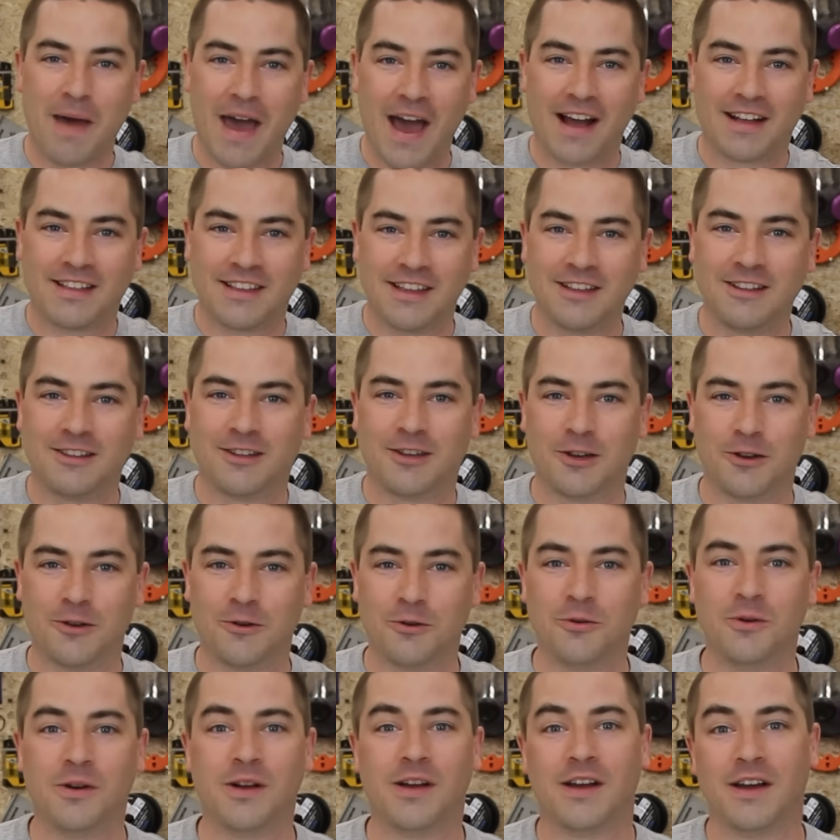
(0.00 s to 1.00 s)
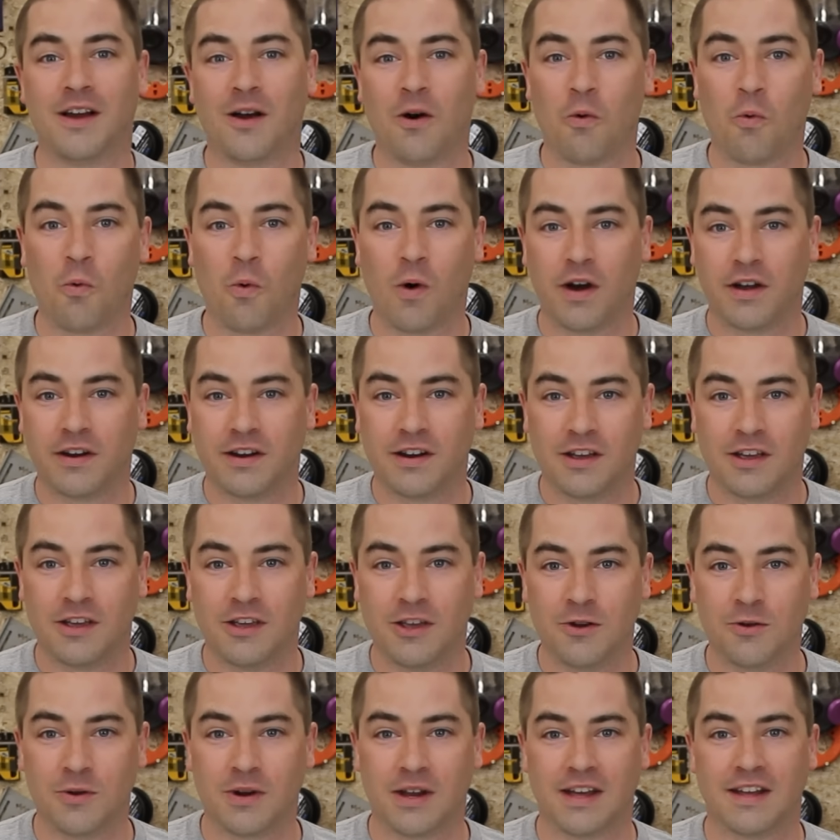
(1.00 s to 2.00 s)
packed into one
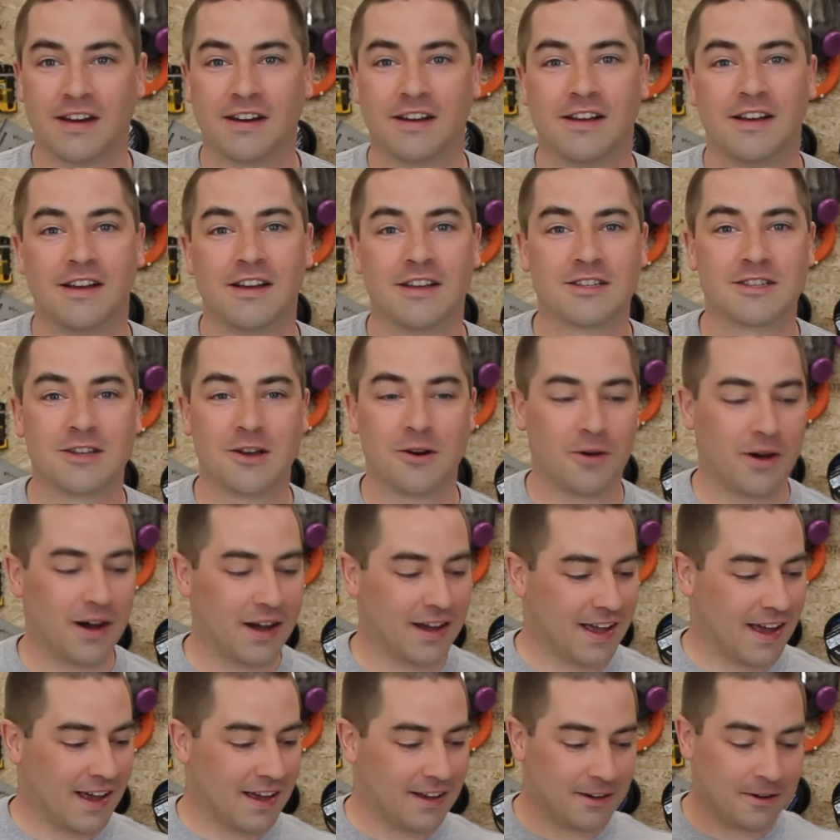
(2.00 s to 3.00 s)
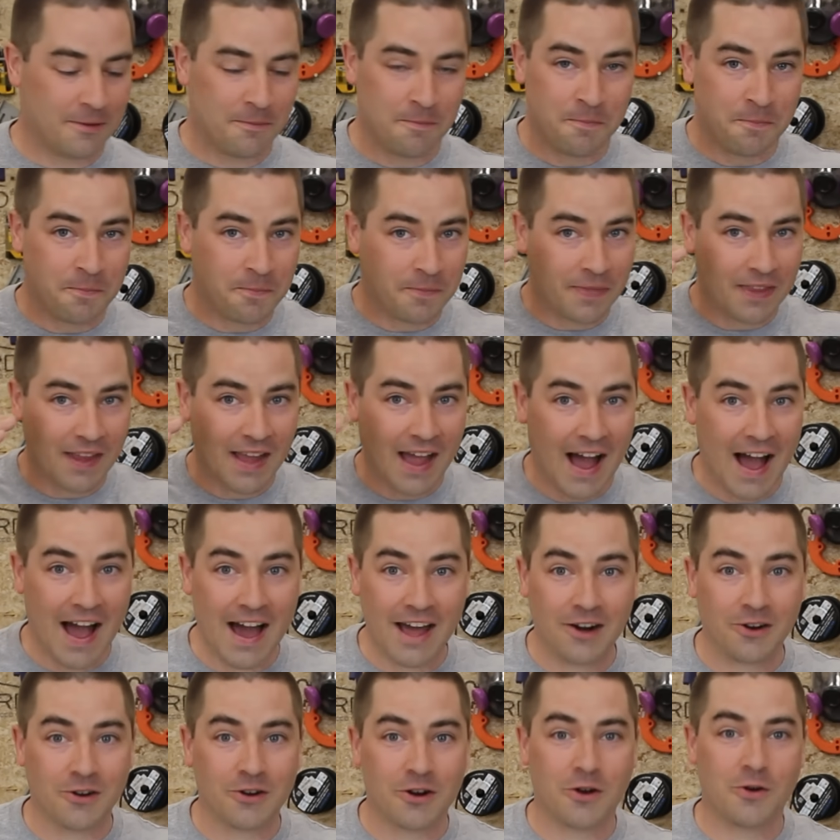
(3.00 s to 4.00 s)
unit. So again,
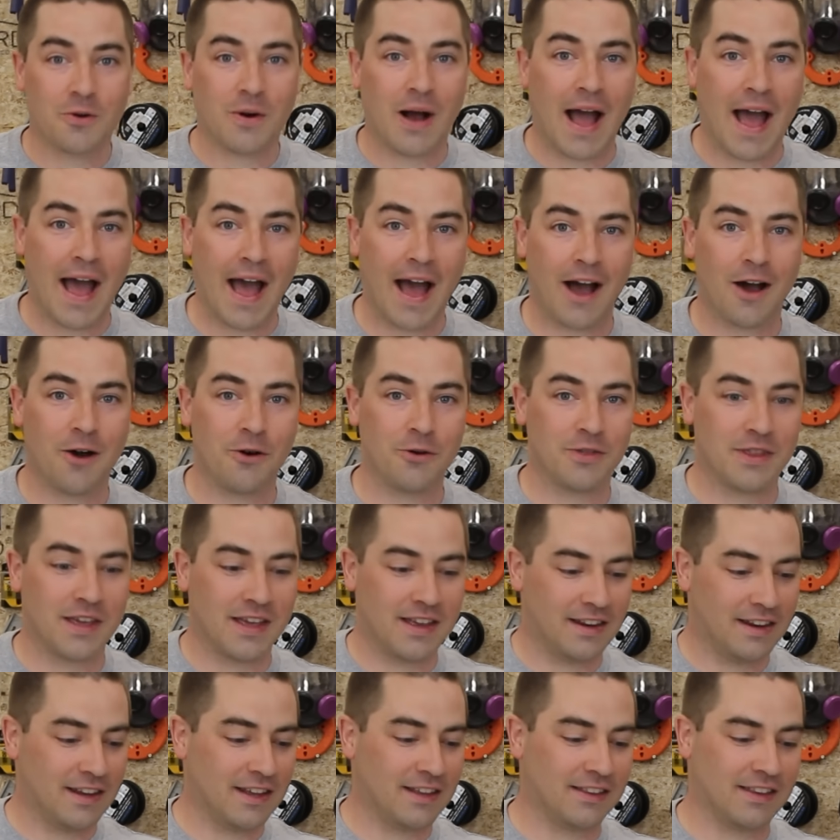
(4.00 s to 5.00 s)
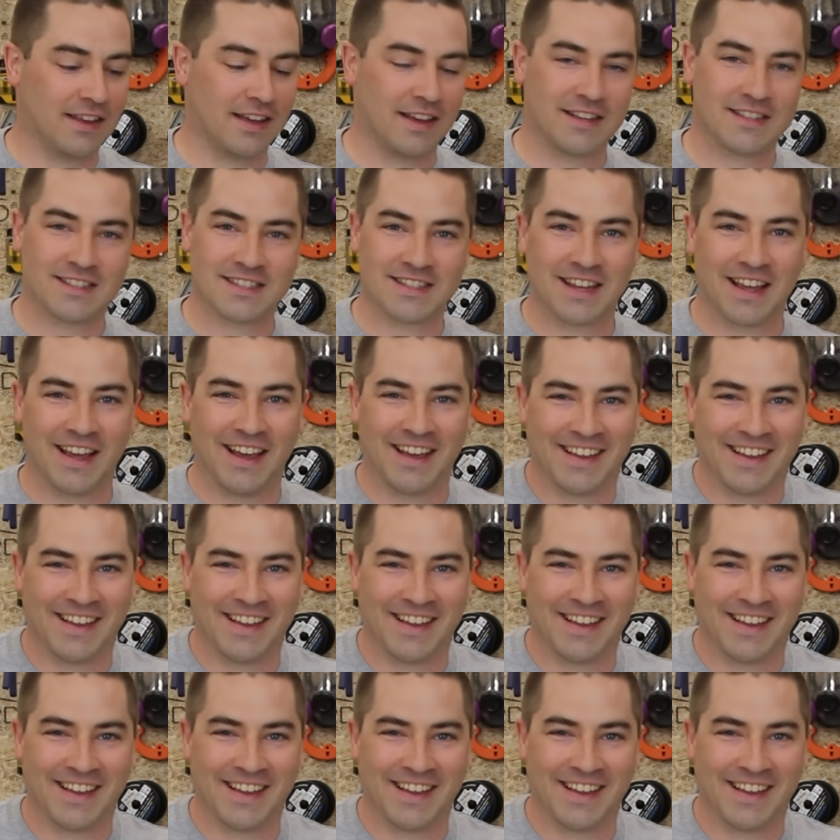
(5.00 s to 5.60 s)
I don't know how they did this,